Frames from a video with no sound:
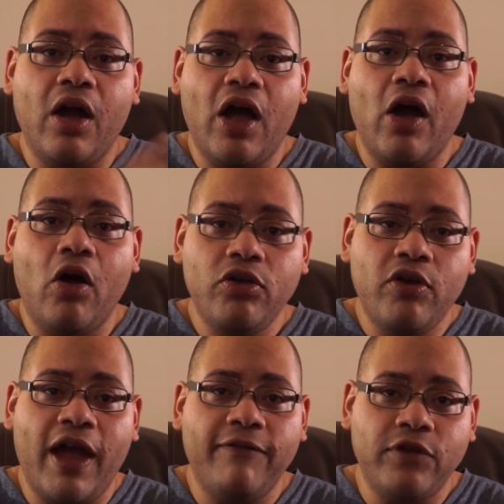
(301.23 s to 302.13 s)
All you
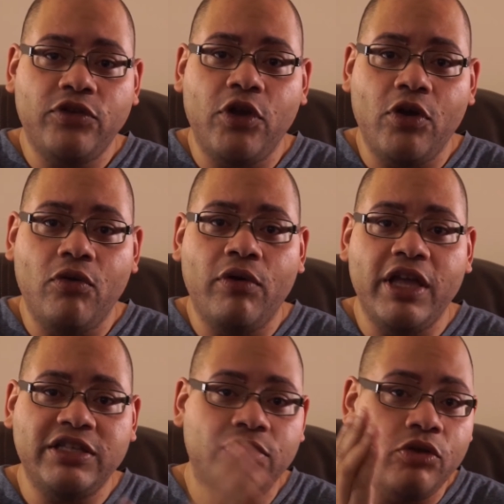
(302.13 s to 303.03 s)
have to do
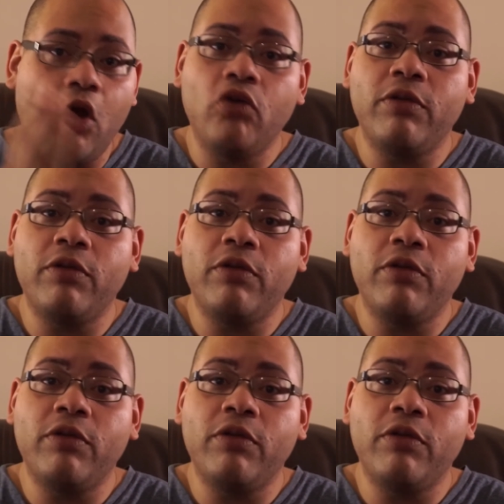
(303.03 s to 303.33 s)
is know the